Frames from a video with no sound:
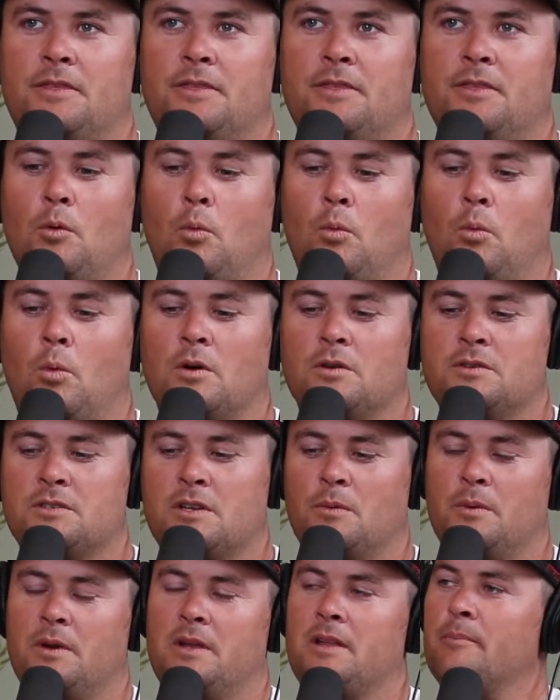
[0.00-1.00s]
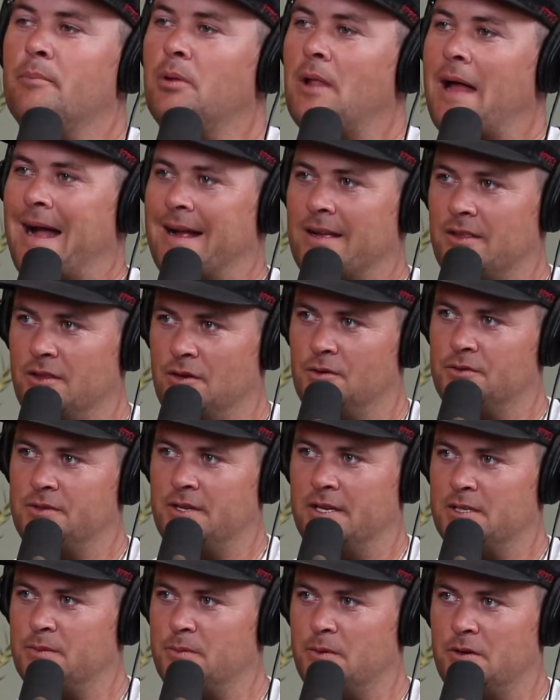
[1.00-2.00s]
the words that are written in black in the Old
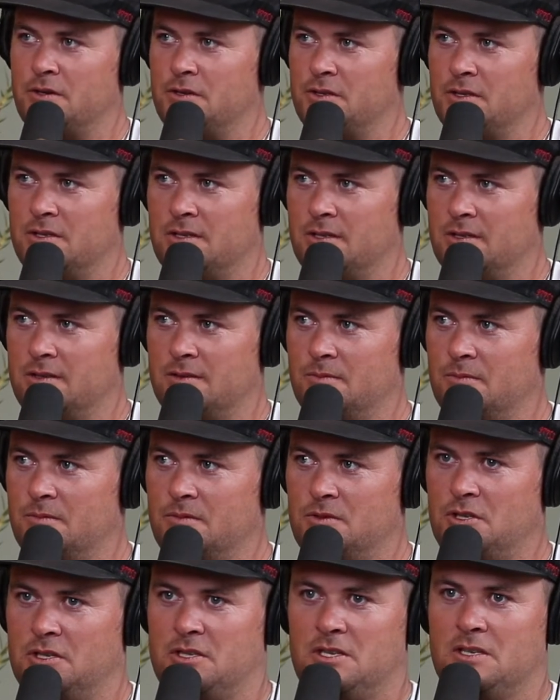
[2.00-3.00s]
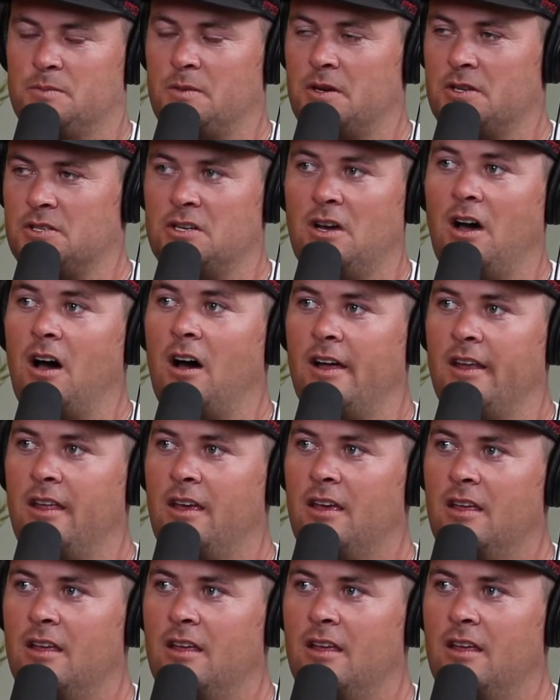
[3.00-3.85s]
Testament are just as much God.